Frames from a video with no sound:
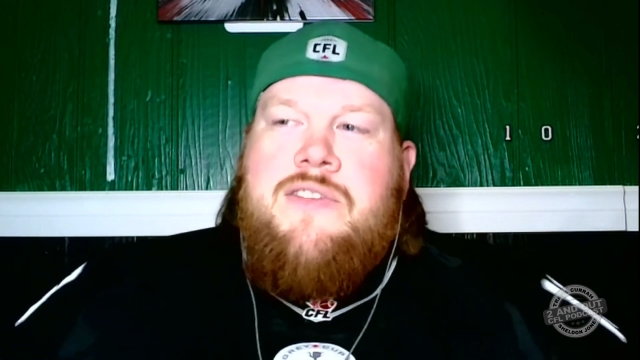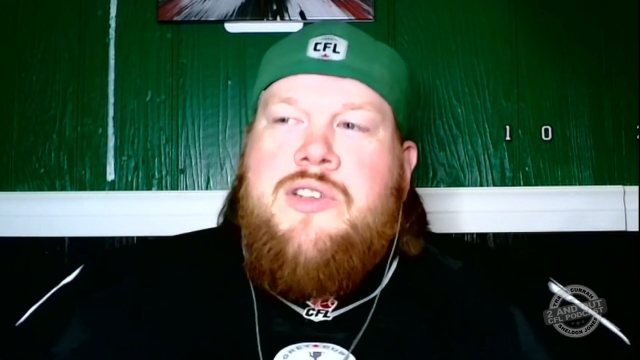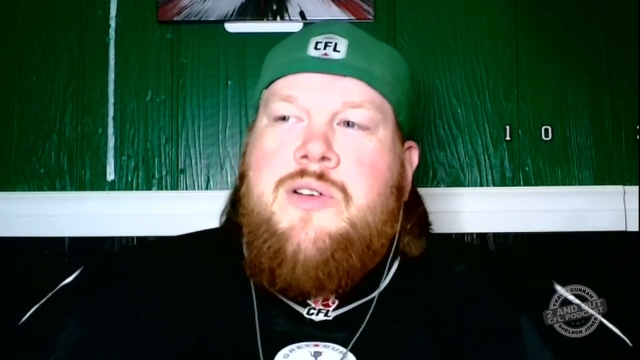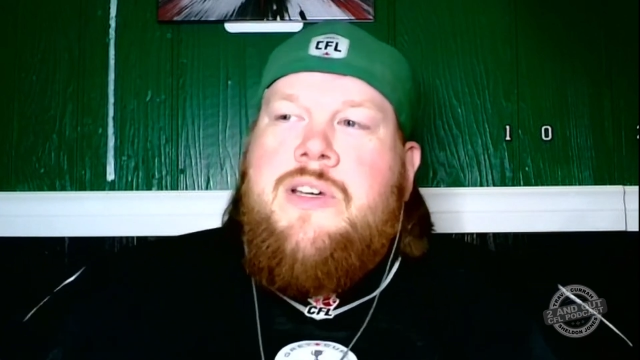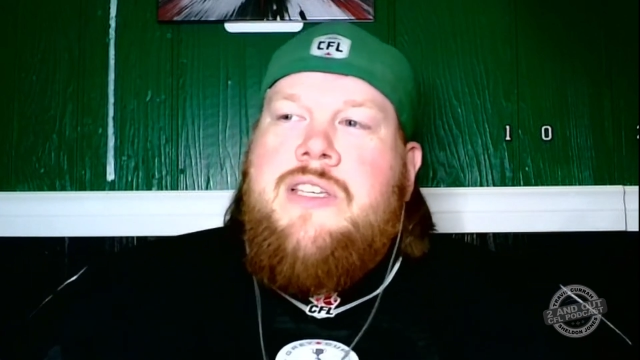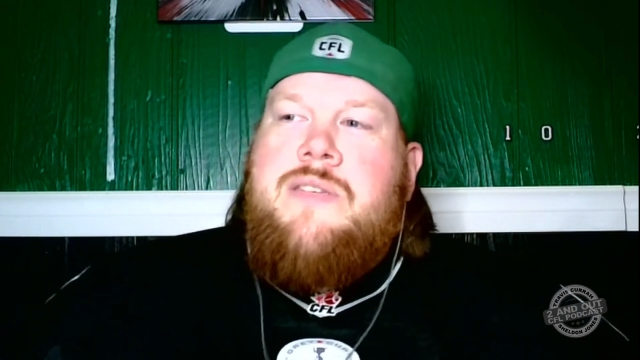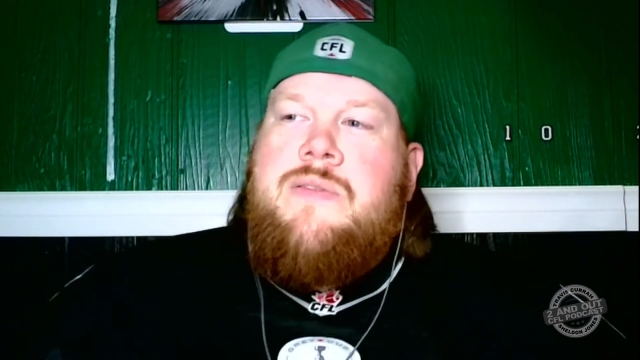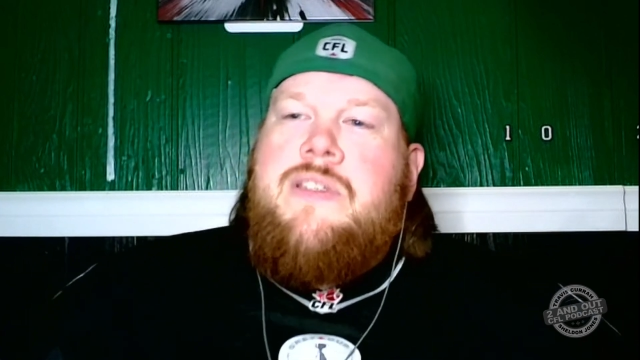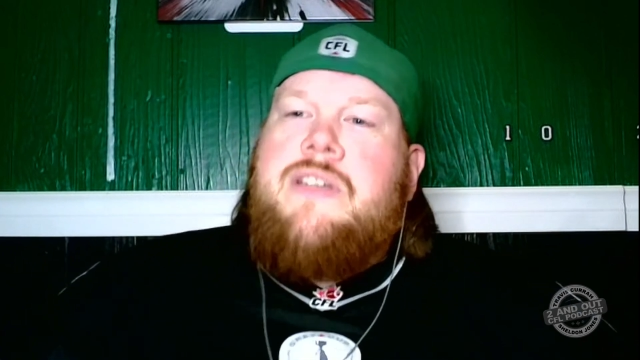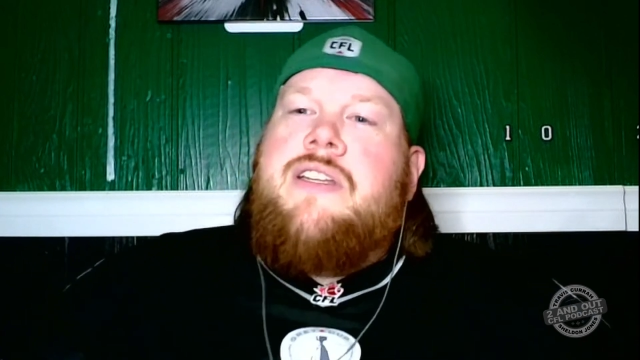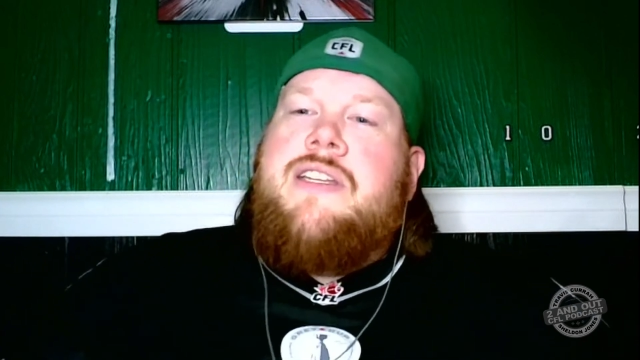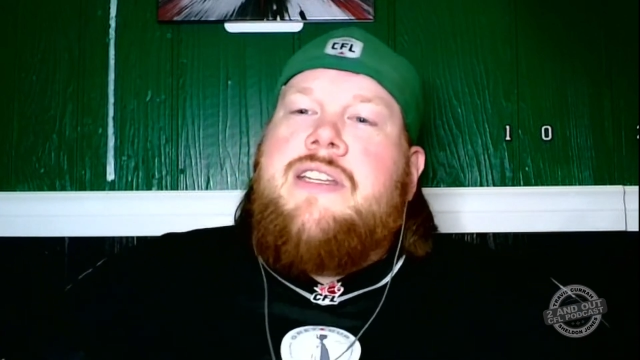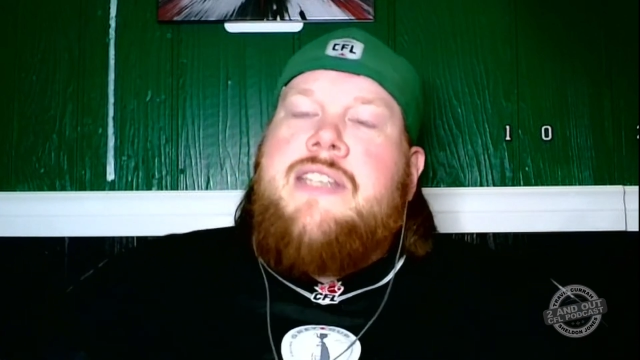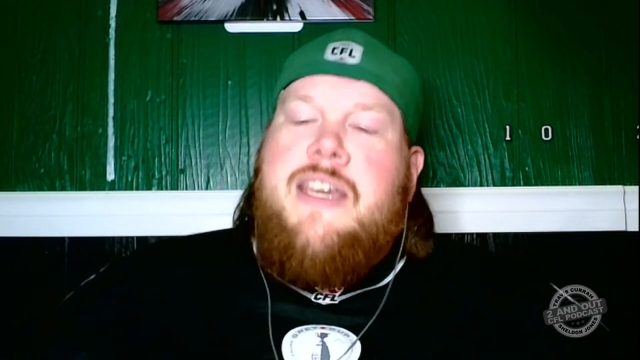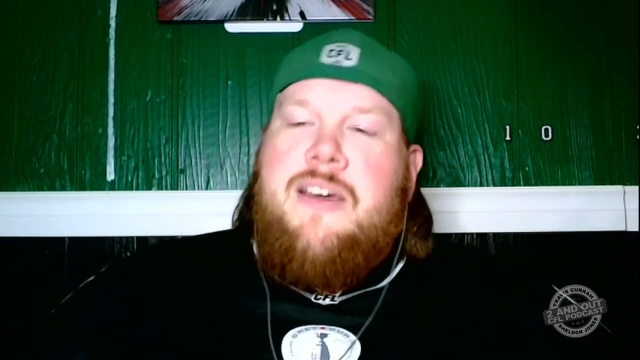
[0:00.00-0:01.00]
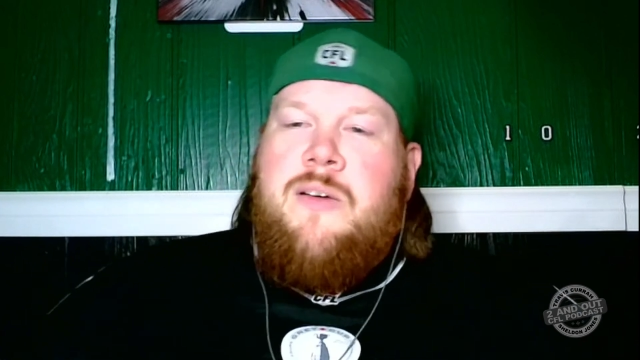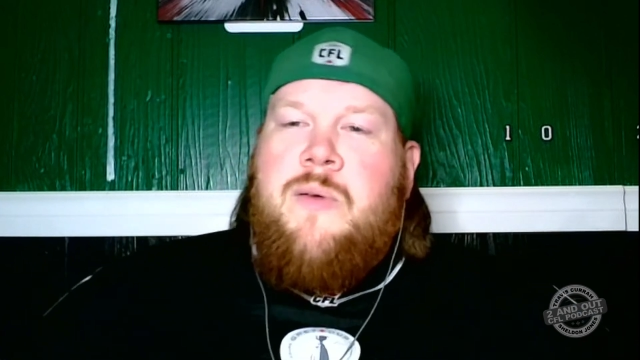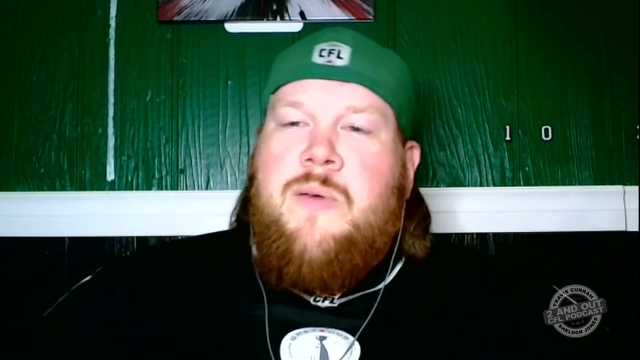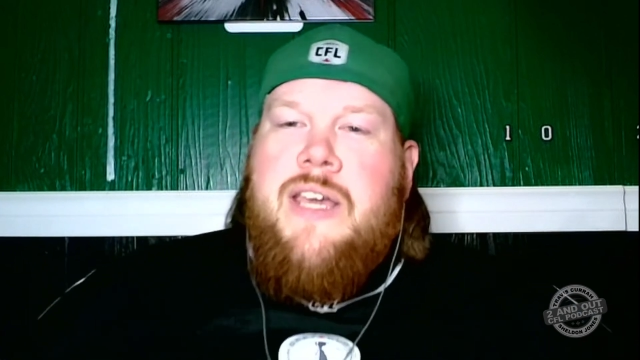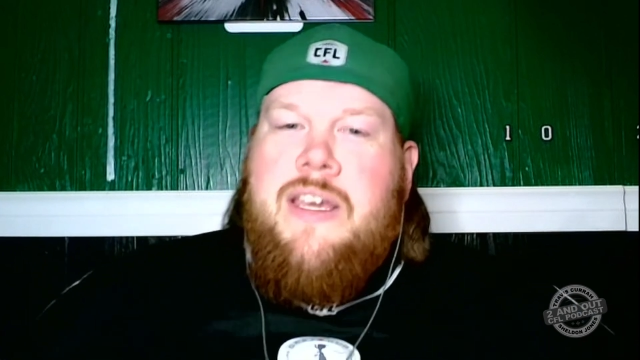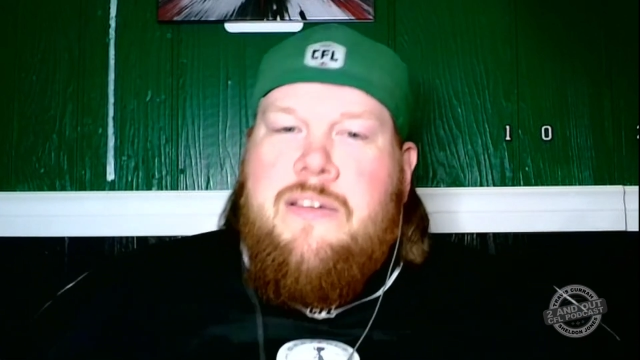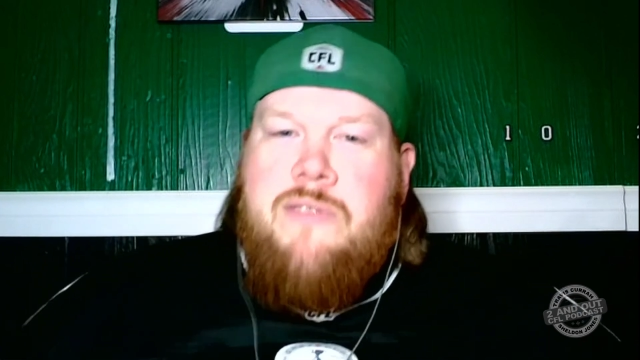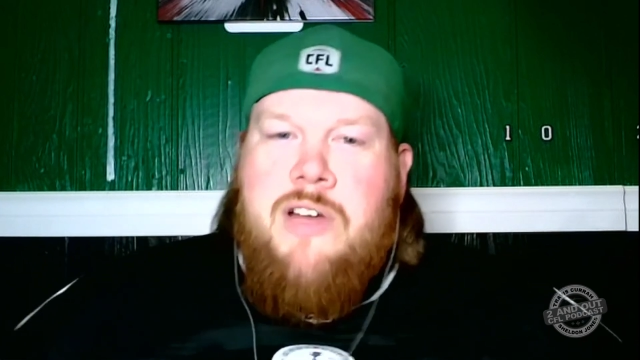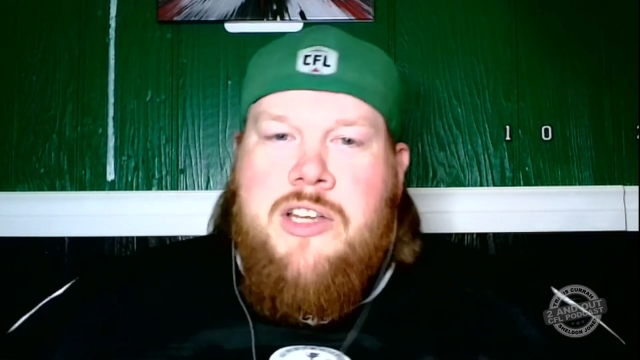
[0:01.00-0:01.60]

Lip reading: choice when you're going to take away